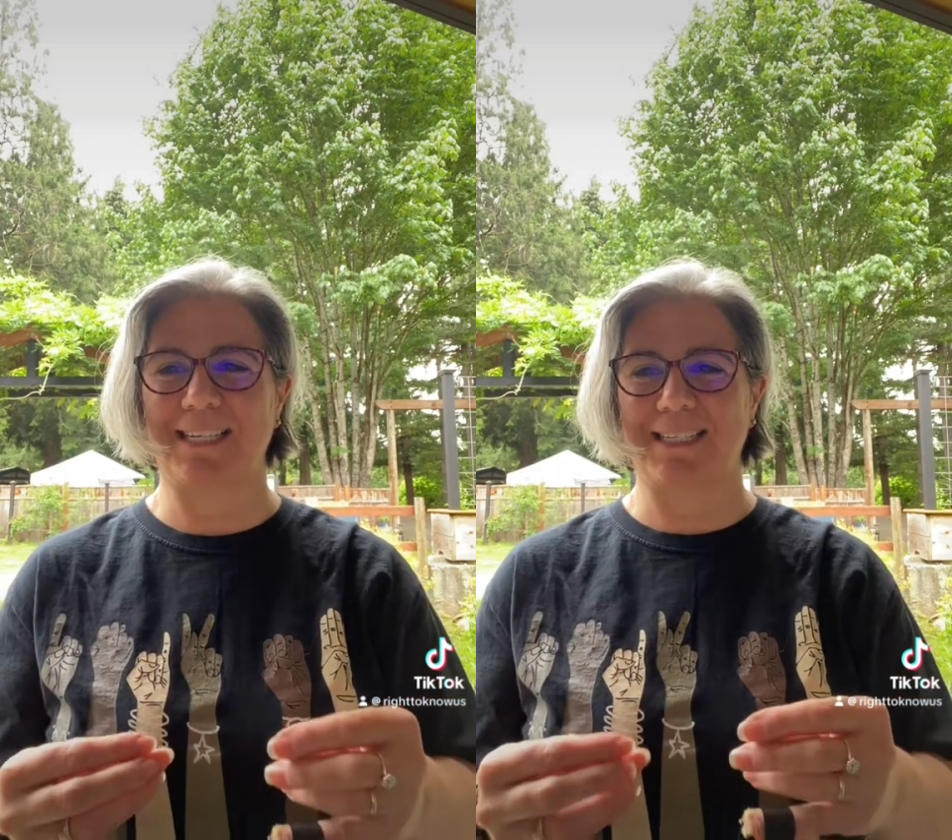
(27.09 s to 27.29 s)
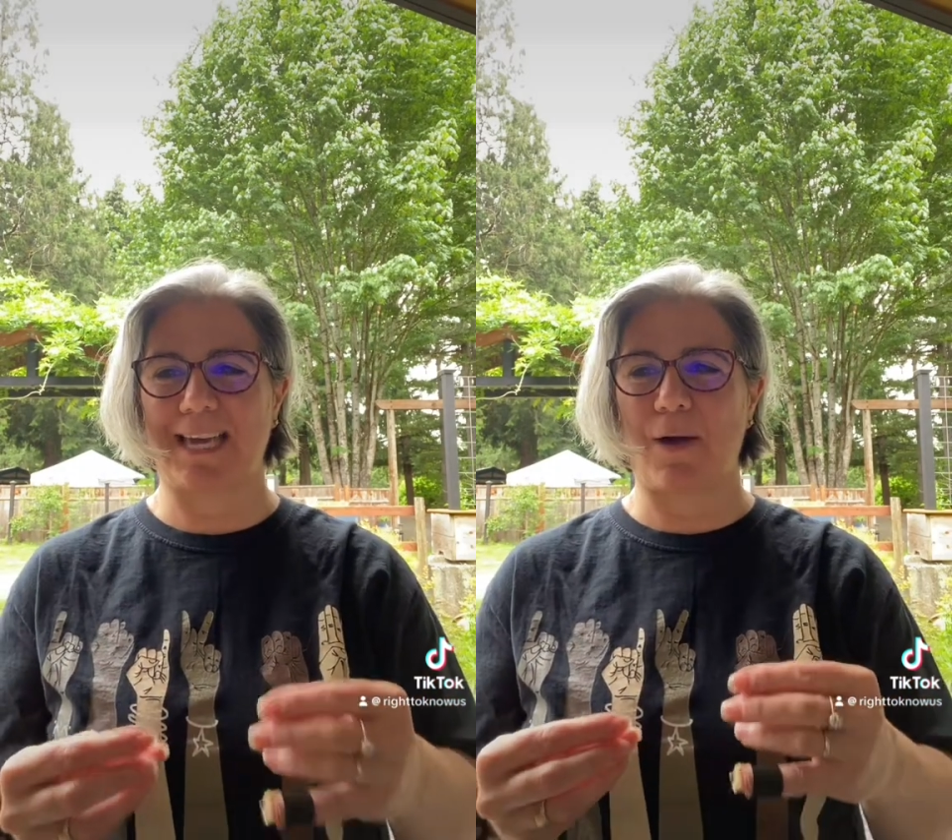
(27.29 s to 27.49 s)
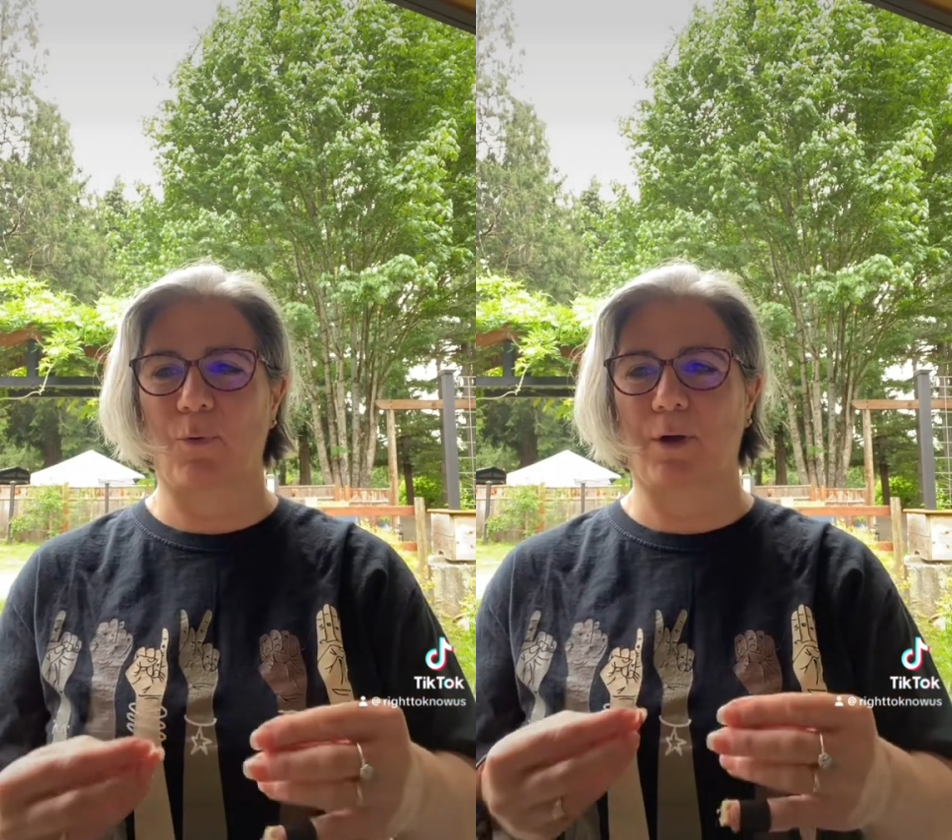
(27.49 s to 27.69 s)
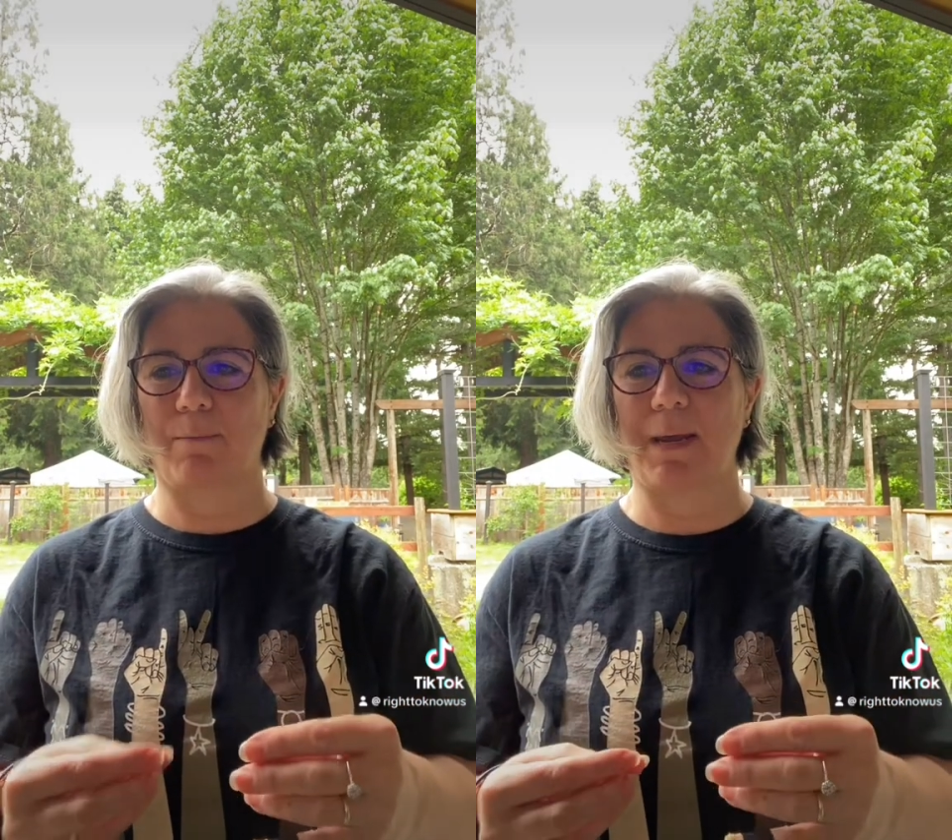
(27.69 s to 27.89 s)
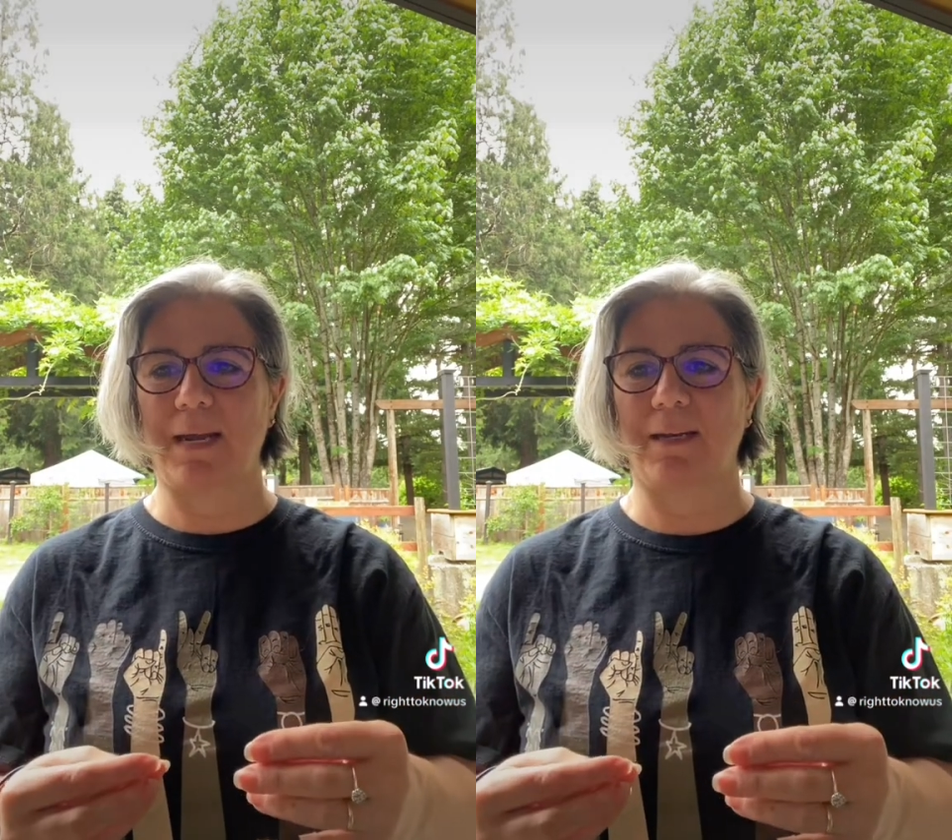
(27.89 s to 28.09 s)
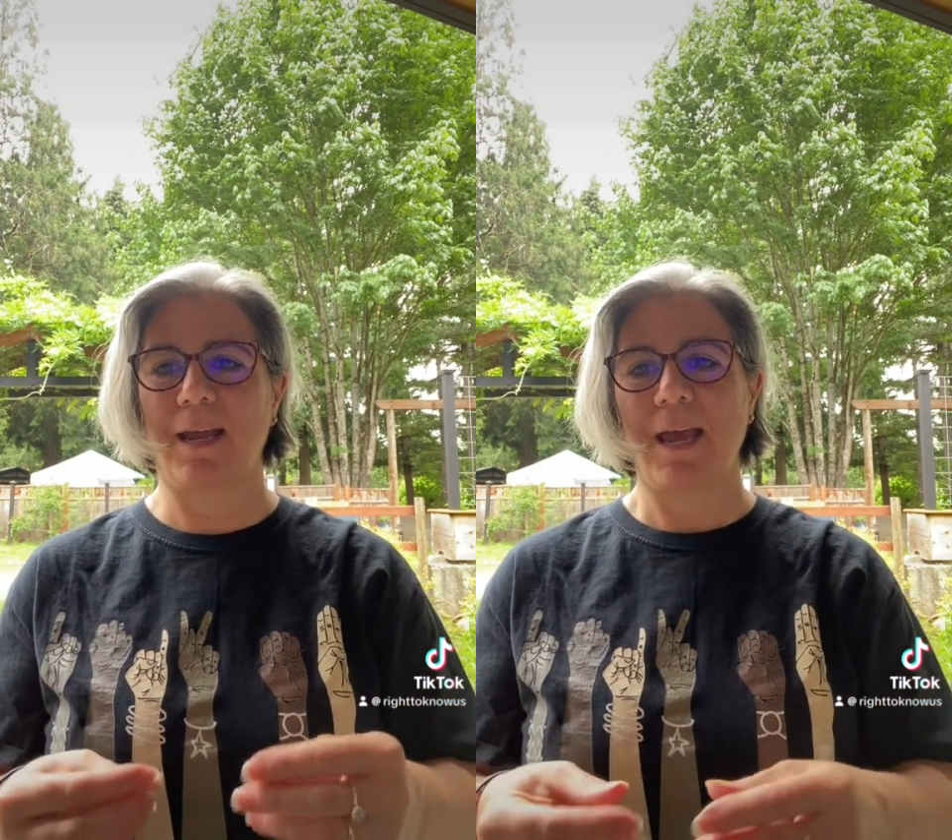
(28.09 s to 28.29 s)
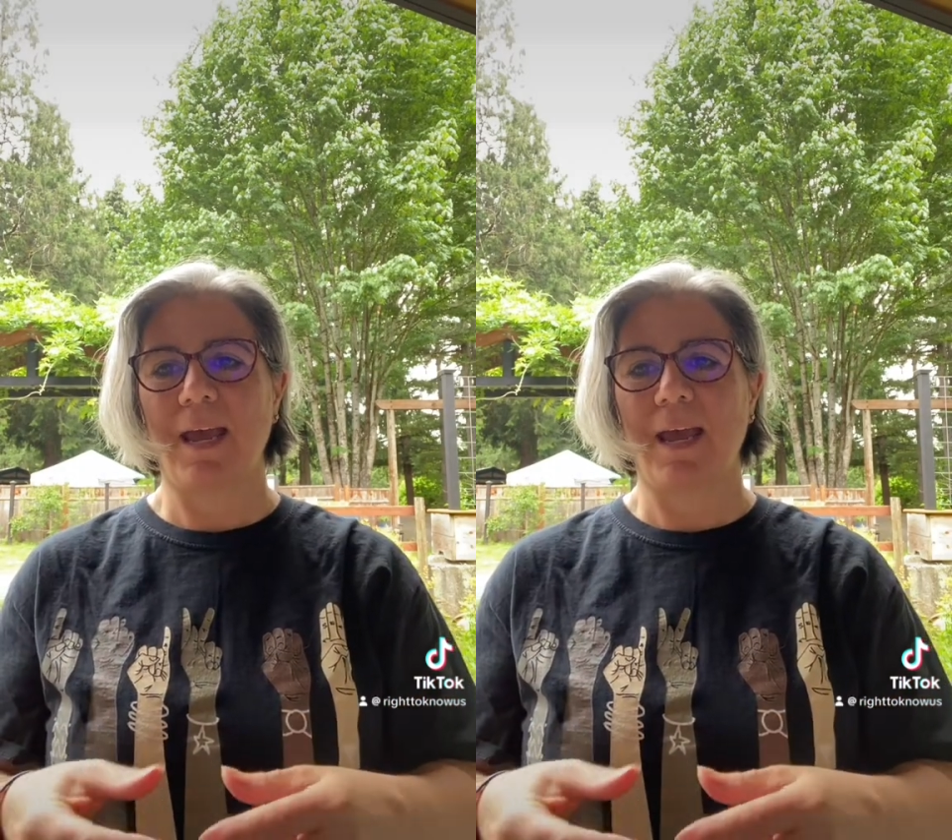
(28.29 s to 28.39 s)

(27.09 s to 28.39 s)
does that word mean?